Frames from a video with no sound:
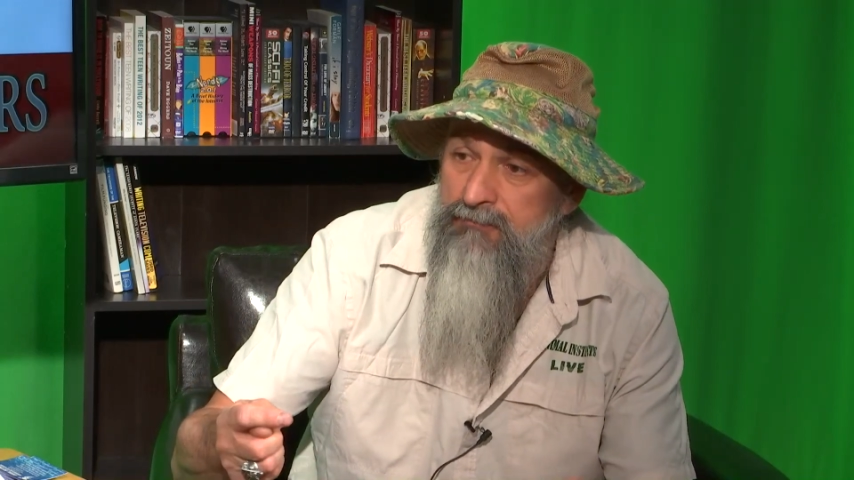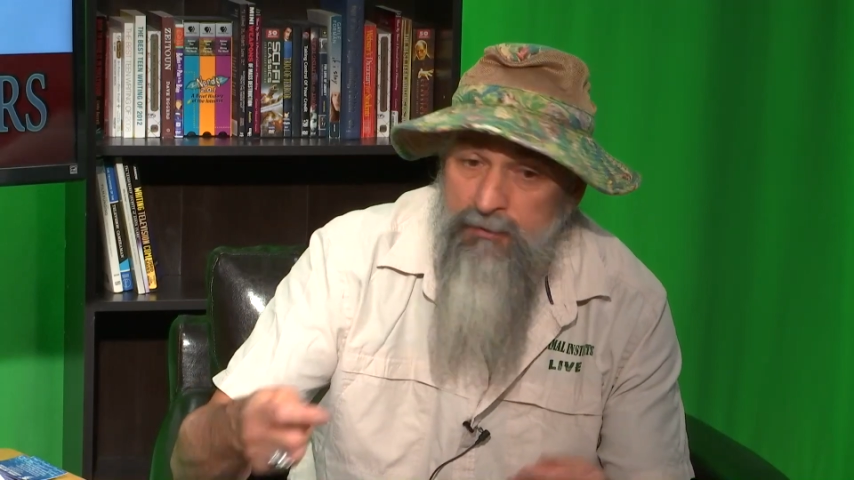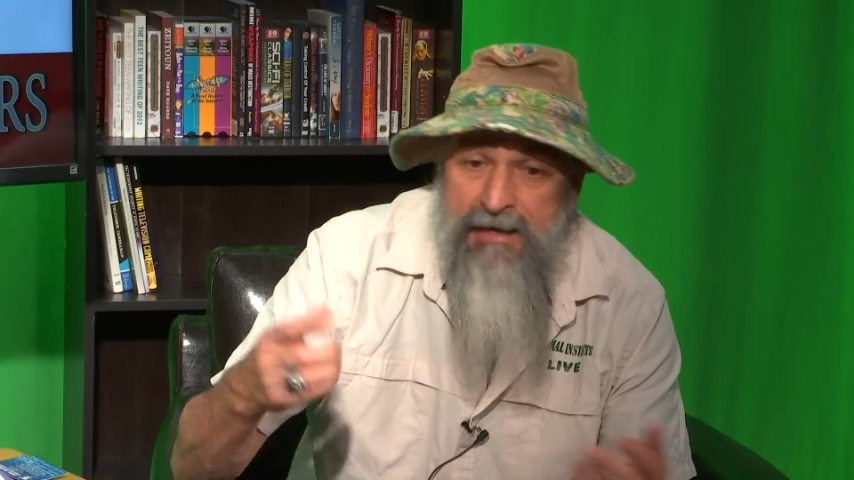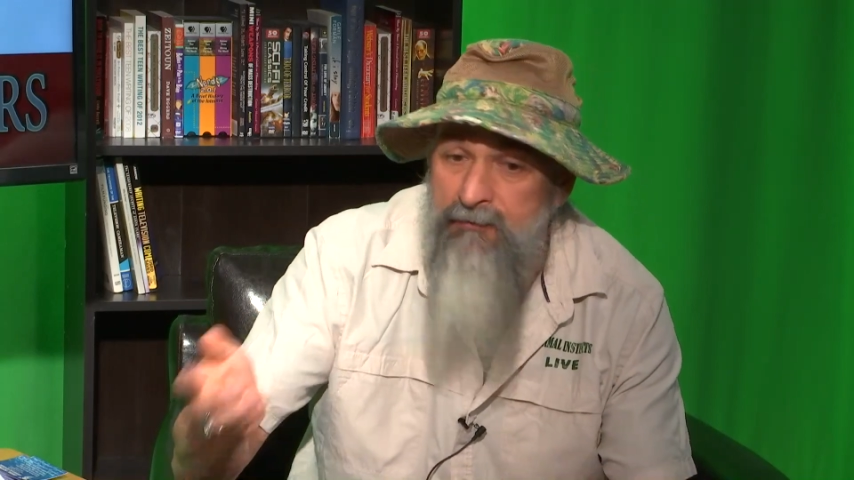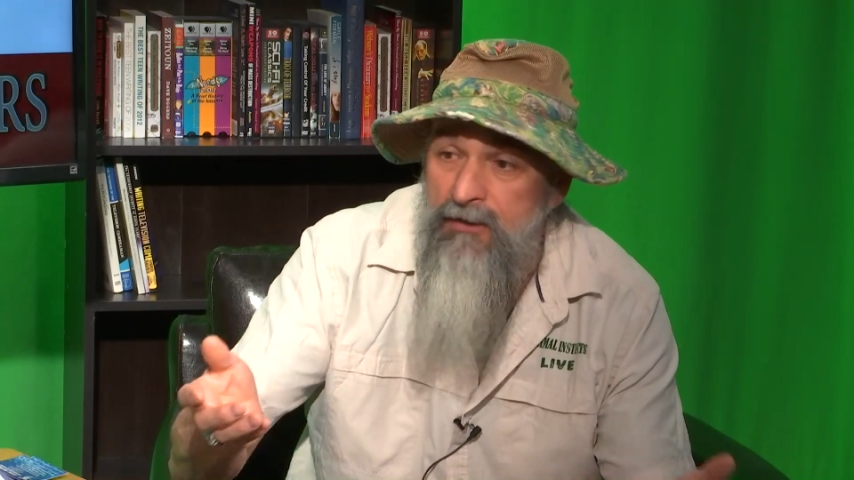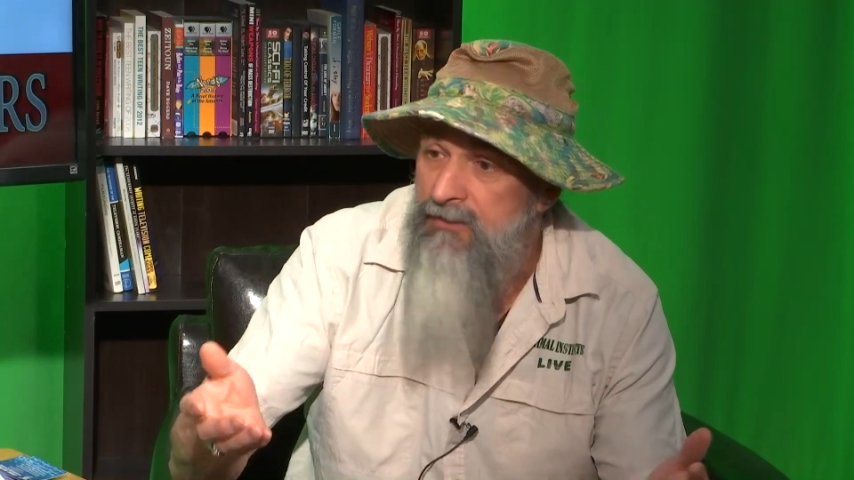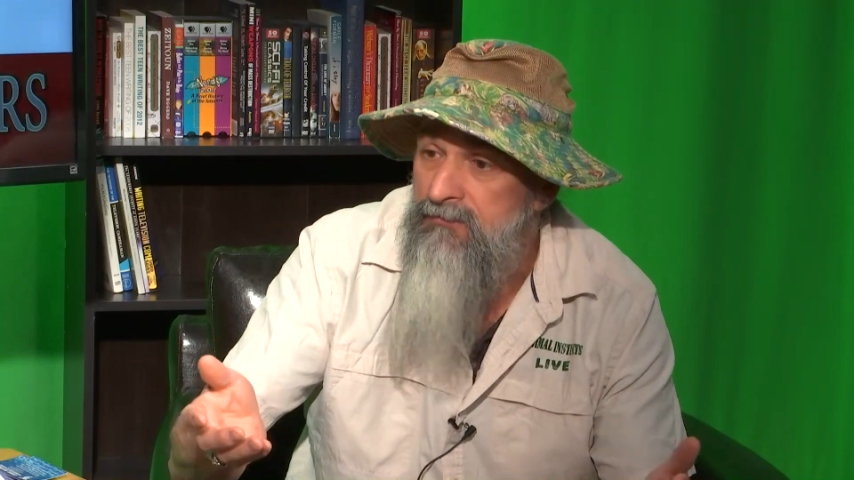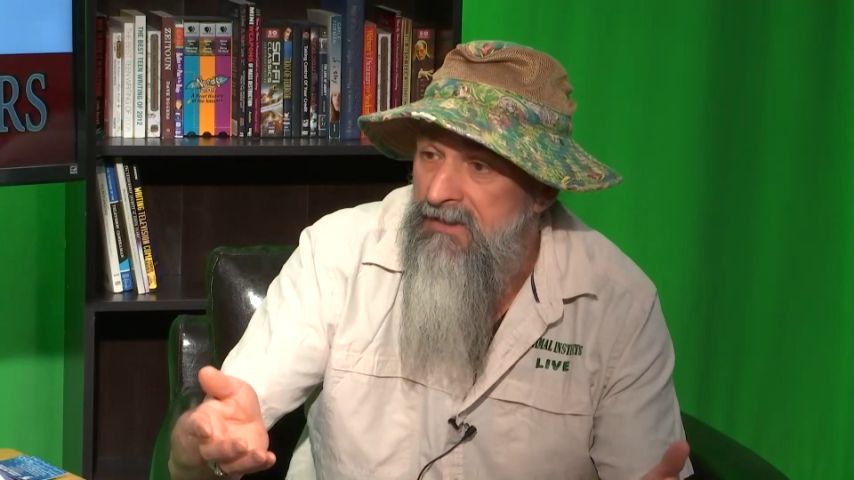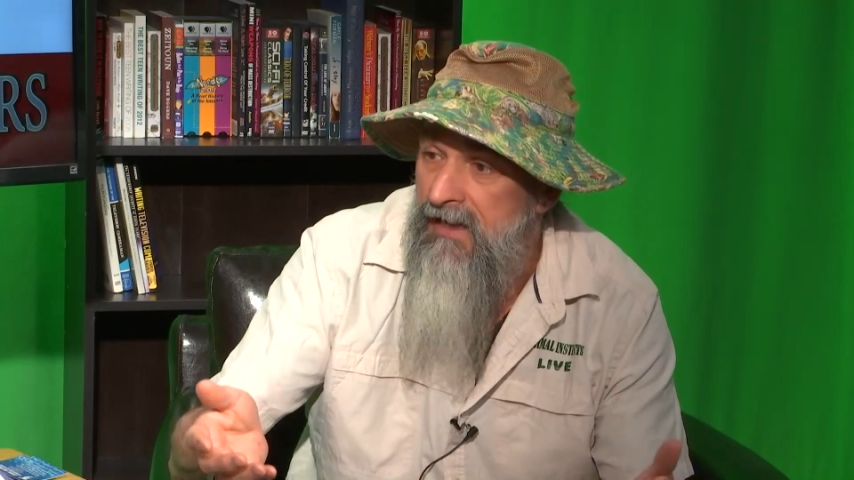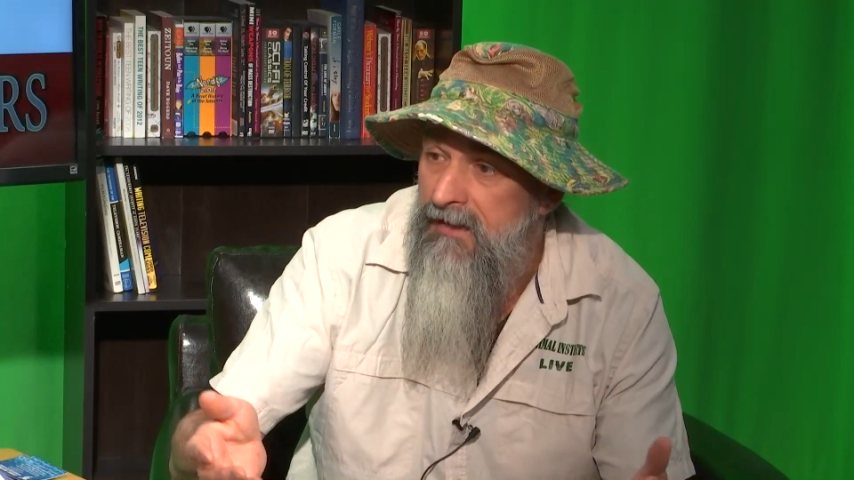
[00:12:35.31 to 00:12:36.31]
no matter what you
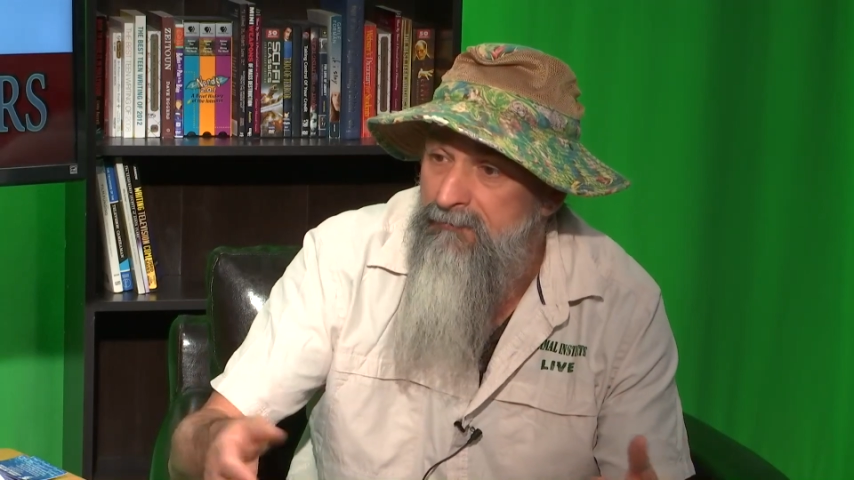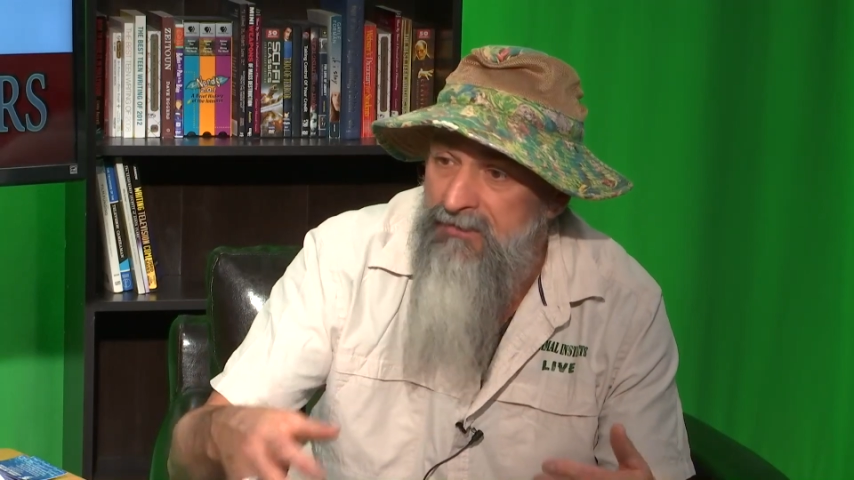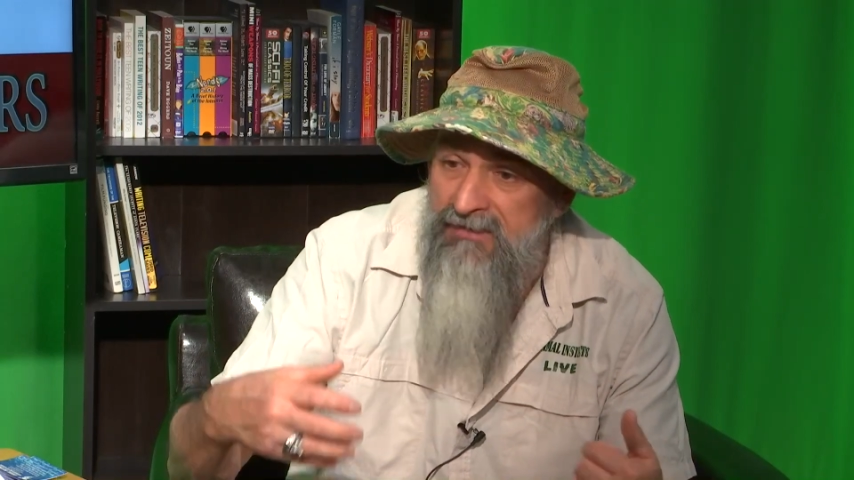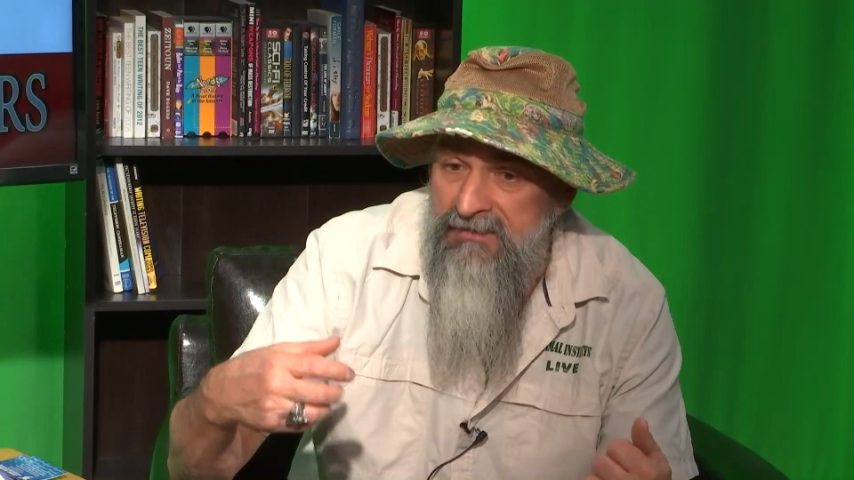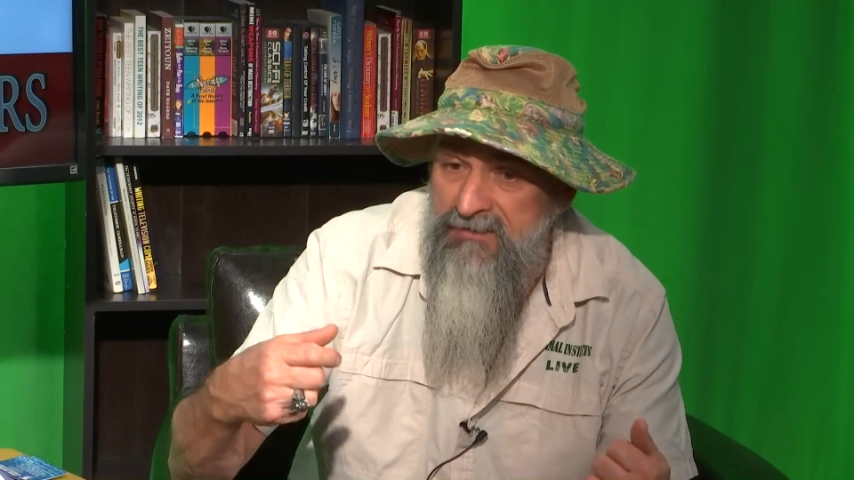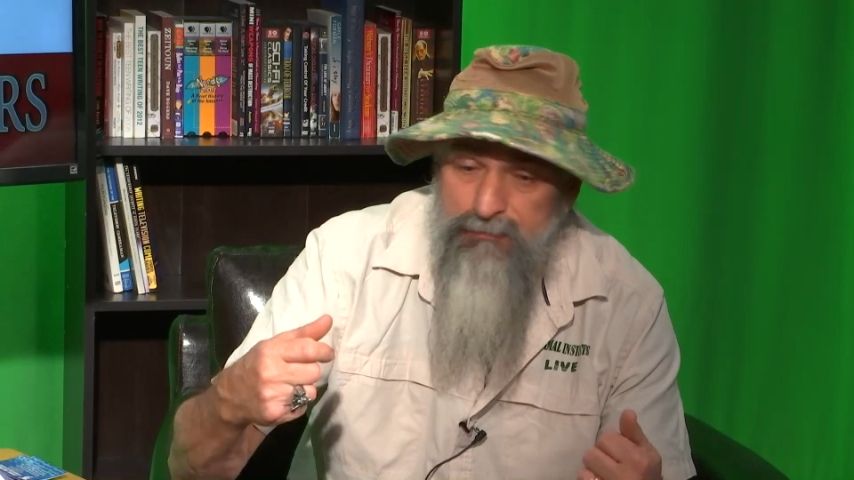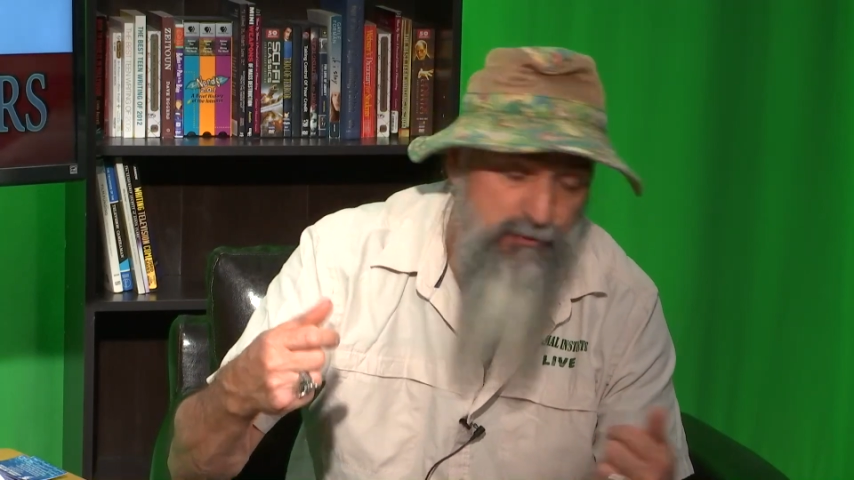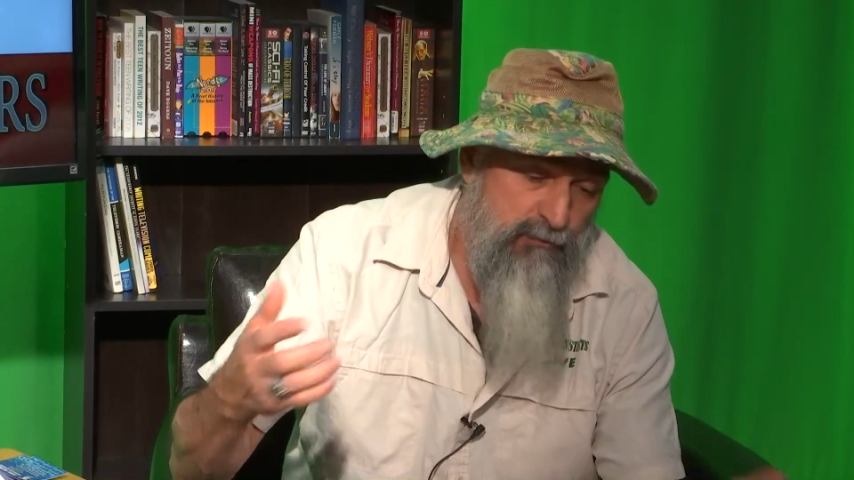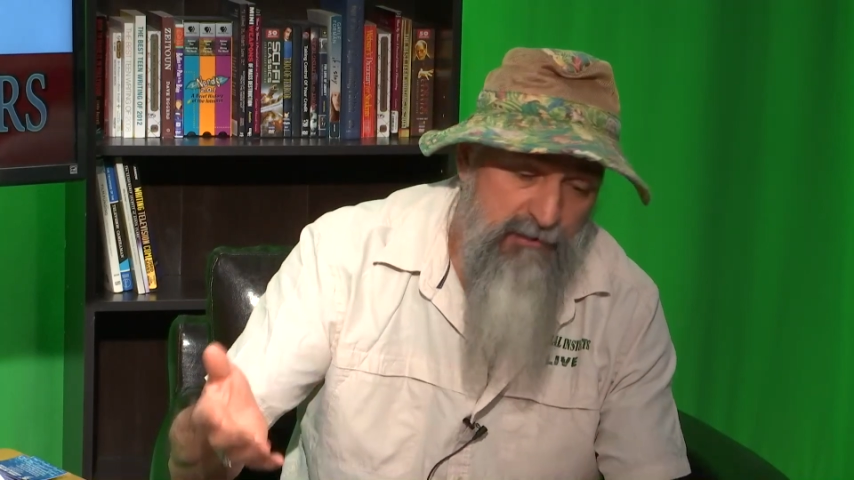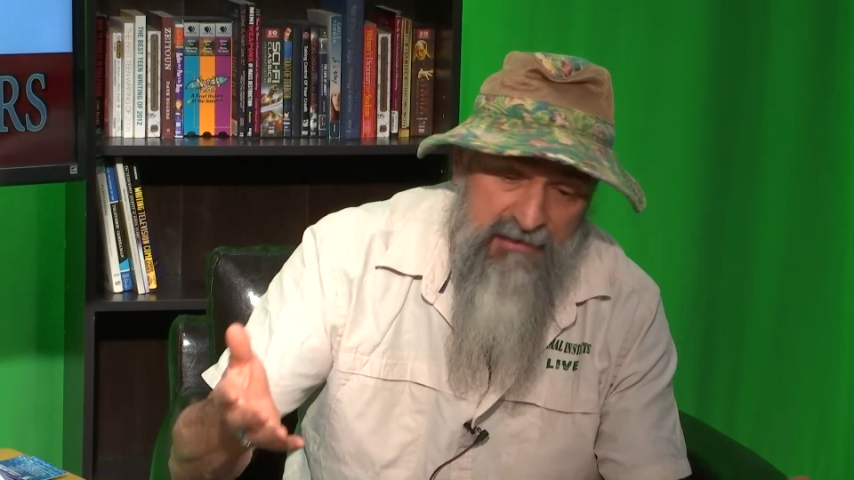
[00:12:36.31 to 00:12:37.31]
get, because
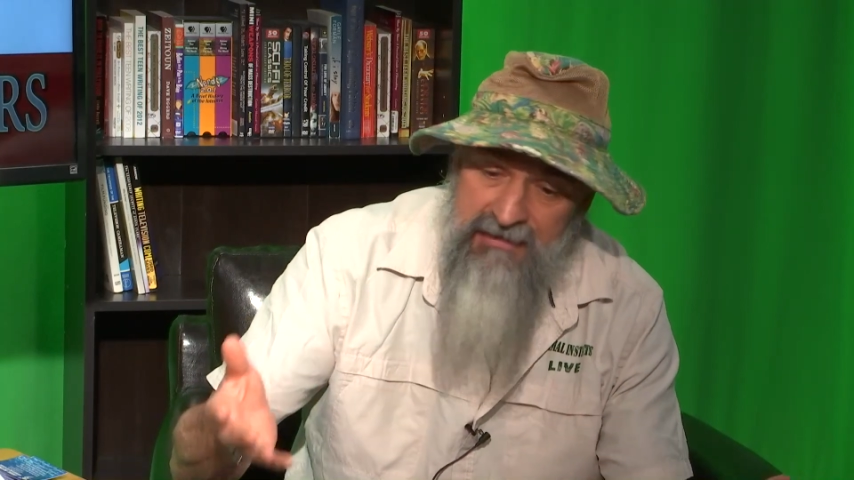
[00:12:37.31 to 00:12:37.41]
you wouldn't have